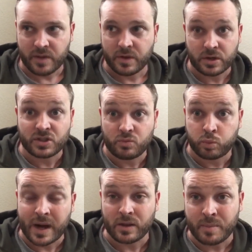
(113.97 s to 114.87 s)
They're just
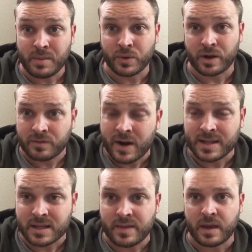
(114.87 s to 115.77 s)
regular people that are
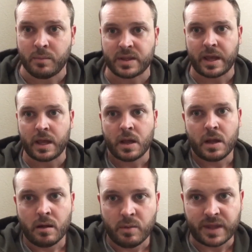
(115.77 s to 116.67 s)
friends, and but
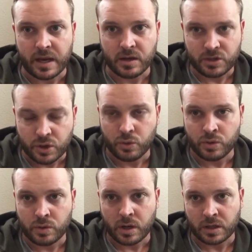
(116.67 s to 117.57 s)
they
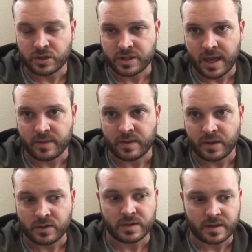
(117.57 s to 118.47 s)
do understand that
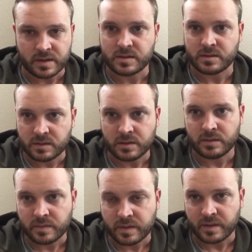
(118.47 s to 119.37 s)
there's like this,
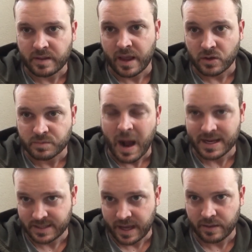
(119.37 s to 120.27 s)
that they are
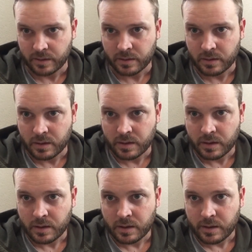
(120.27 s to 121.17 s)
spies together.
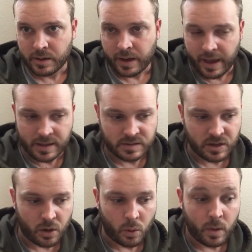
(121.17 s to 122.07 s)
And
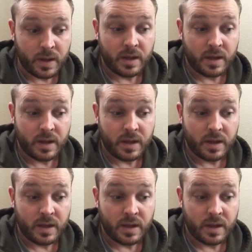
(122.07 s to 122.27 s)
so